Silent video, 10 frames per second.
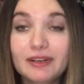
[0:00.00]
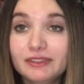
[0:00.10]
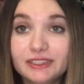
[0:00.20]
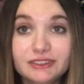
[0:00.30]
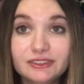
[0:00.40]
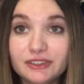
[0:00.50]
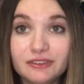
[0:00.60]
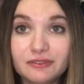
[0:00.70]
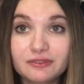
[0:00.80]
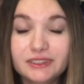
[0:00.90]
I really
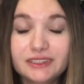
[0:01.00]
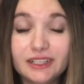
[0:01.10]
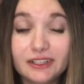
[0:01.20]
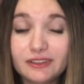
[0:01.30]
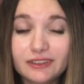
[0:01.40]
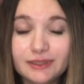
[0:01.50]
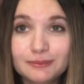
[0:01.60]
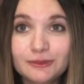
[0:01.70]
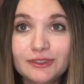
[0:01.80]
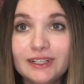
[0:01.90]
don't care
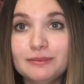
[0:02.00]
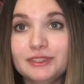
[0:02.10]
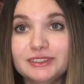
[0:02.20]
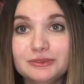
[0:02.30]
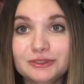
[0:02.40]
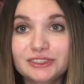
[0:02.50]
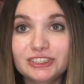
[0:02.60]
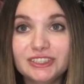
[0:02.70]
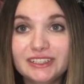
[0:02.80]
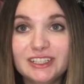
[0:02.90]
anymore. I mean, it's really
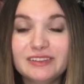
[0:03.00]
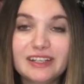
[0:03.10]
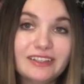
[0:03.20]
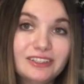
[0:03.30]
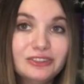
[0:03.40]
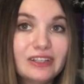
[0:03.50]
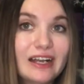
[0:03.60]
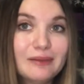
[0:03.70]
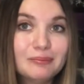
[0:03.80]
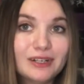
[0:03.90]
shitty that they do
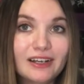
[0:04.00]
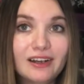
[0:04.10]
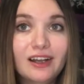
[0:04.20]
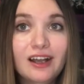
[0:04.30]
that, but